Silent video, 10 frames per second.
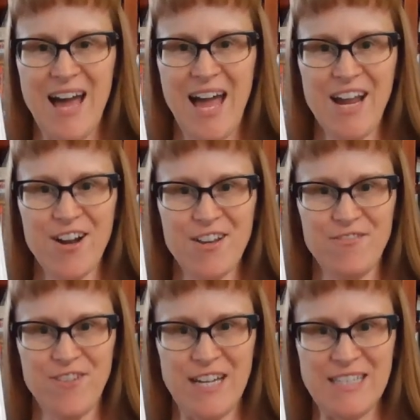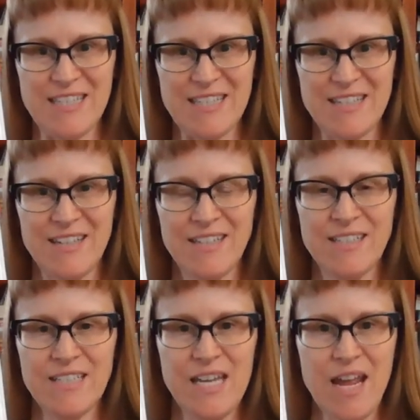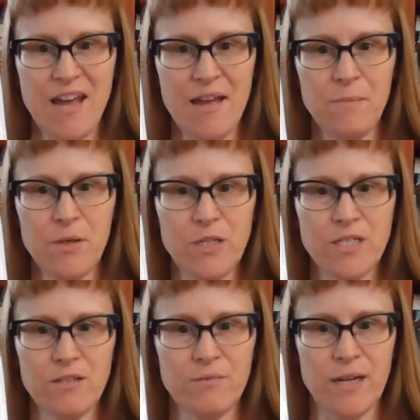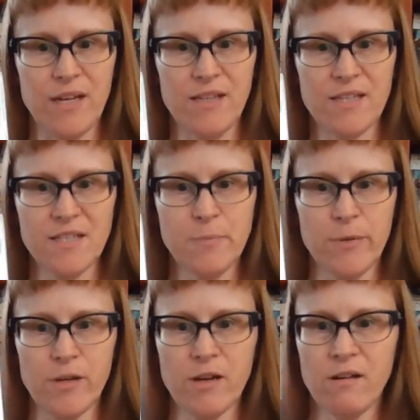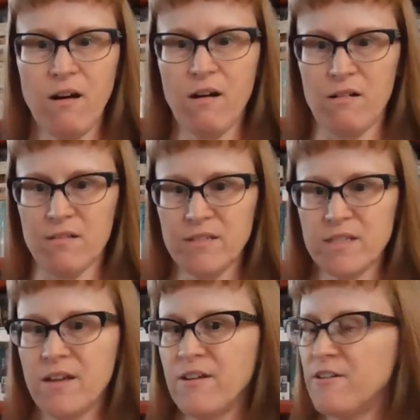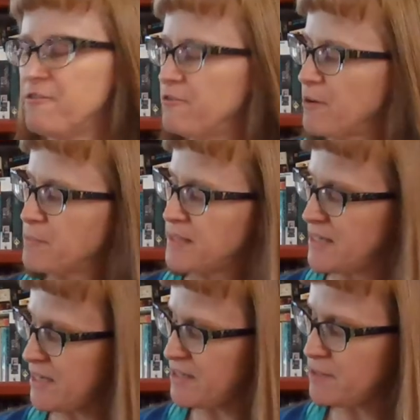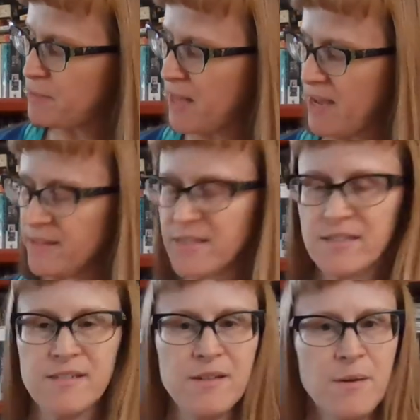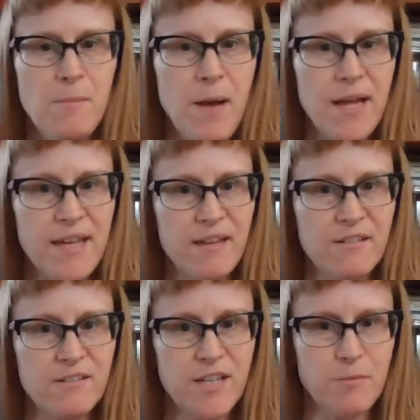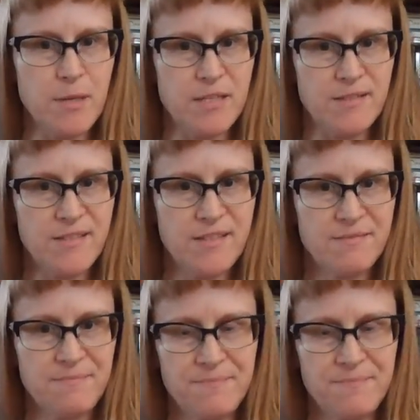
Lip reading: Hi garden friends! Today I am going to read this book called From Seed to Plant by Gail Gibbons.